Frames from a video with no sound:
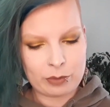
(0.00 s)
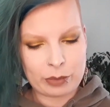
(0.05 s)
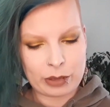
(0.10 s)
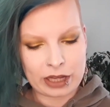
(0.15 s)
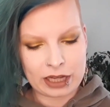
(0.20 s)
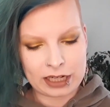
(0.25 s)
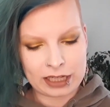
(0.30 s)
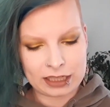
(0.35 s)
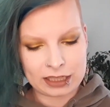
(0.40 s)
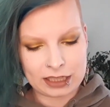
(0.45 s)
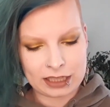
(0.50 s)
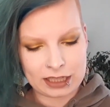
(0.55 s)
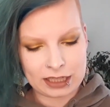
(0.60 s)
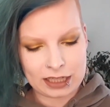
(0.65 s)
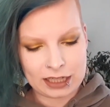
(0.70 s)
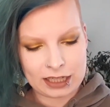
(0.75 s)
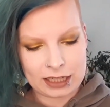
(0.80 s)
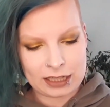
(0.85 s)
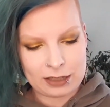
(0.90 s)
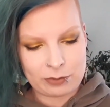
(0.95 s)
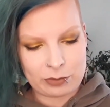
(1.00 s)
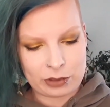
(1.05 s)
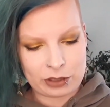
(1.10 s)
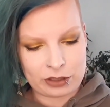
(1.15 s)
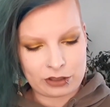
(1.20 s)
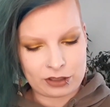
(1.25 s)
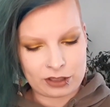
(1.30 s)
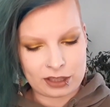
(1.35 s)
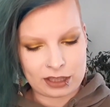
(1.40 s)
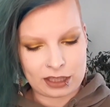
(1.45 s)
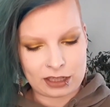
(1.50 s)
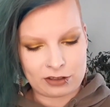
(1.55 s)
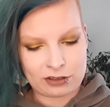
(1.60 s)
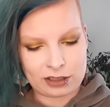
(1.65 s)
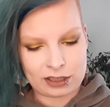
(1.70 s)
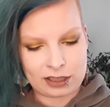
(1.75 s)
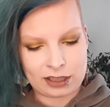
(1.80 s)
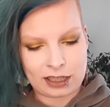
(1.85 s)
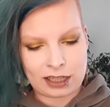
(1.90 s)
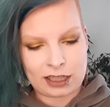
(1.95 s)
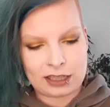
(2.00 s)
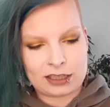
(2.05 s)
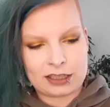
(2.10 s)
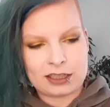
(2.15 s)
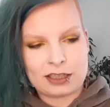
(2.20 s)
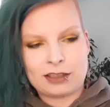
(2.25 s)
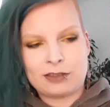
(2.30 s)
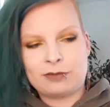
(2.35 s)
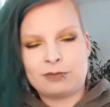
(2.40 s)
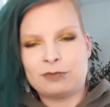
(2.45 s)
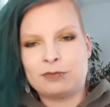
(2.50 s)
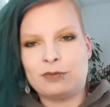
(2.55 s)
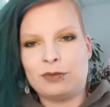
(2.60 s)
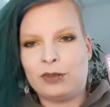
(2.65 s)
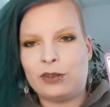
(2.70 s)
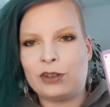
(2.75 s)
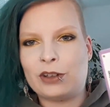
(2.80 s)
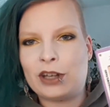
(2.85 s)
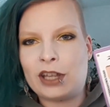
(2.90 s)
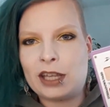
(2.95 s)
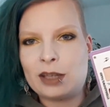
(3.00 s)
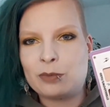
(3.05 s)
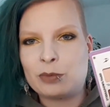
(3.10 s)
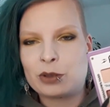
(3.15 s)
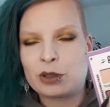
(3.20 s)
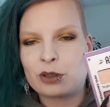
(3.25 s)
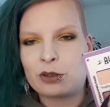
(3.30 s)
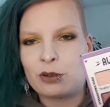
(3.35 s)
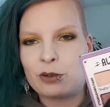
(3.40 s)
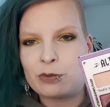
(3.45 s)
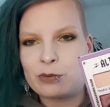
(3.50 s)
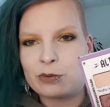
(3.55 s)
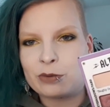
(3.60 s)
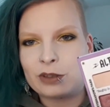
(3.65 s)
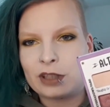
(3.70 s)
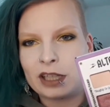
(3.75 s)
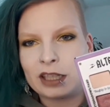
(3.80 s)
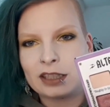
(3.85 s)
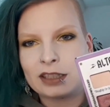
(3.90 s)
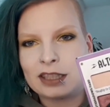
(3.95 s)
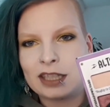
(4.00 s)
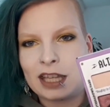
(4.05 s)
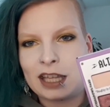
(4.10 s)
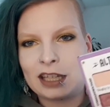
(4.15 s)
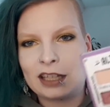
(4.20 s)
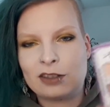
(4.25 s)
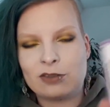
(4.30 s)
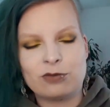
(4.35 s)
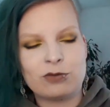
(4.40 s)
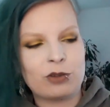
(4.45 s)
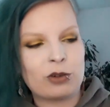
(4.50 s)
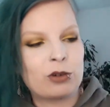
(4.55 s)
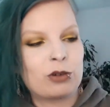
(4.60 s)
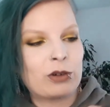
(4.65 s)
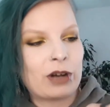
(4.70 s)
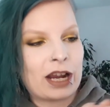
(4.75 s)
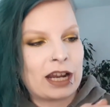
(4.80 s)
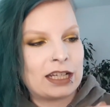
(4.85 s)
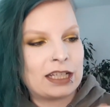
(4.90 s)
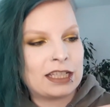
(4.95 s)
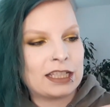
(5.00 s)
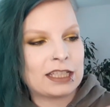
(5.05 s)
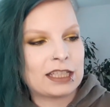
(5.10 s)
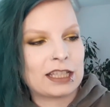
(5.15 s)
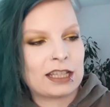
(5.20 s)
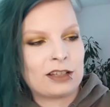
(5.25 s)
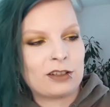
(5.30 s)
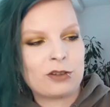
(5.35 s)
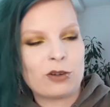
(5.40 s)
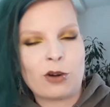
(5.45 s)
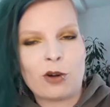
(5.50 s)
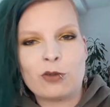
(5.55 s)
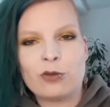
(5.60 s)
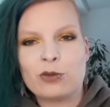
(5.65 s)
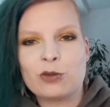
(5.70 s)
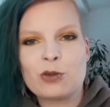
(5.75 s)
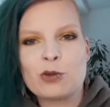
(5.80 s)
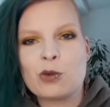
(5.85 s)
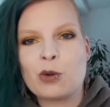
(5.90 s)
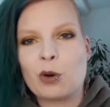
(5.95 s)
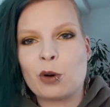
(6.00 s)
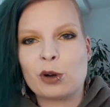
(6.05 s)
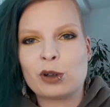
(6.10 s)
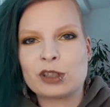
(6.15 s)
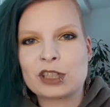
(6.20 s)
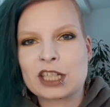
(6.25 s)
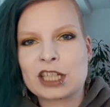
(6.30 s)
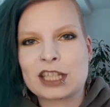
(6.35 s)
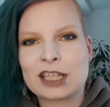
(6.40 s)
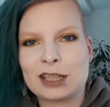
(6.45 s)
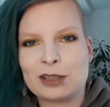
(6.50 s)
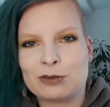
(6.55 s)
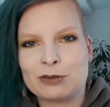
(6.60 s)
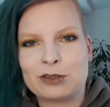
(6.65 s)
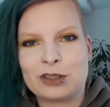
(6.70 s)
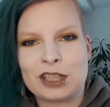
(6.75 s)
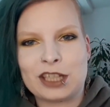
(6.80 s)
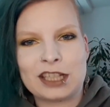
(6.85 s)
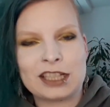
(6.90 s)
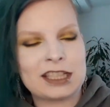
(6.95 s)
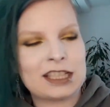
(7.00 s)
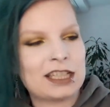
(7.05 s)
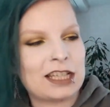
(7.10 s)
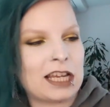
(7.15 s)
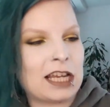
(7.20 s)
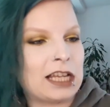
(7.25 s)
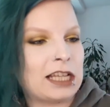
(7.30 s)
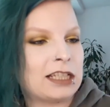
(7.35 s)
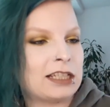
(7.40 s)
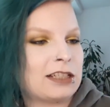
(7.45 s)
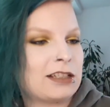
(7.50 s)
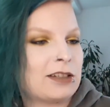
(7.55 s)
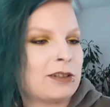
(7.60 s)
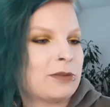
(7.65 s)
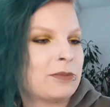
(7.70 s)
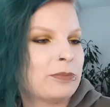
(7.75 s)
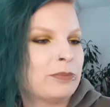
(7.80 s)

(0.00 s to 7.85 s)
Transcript: palette, because there is like the names of like Take It For Granted and Of Quartz You Did, and